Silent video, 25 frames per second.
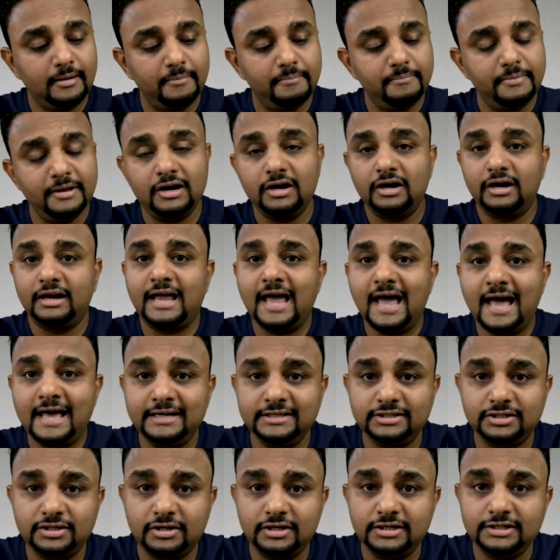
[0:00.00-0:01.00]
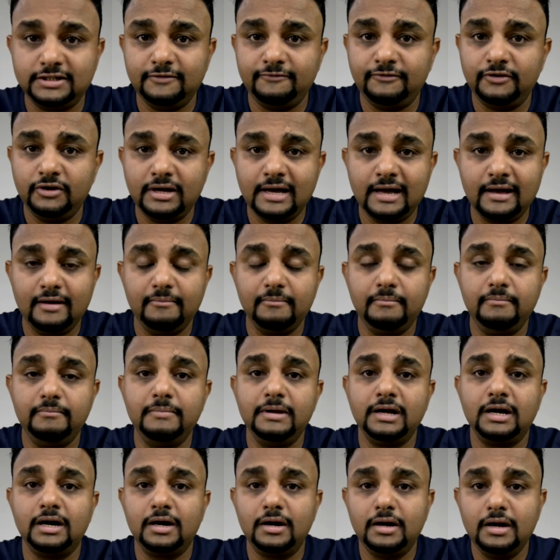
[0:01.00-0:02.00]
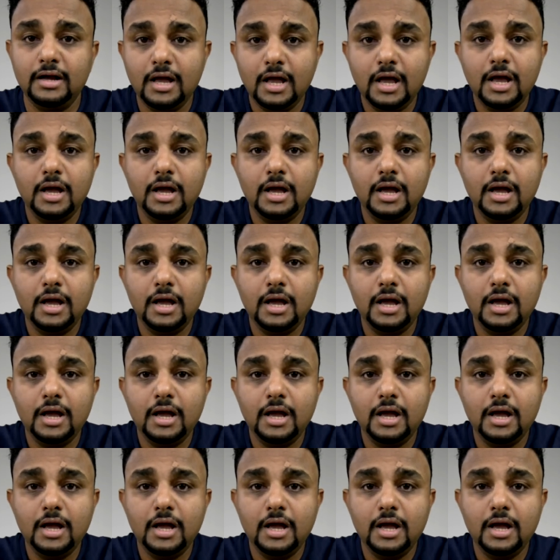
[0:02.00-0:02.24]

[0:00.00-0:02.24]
bigger canisters, if you have bigger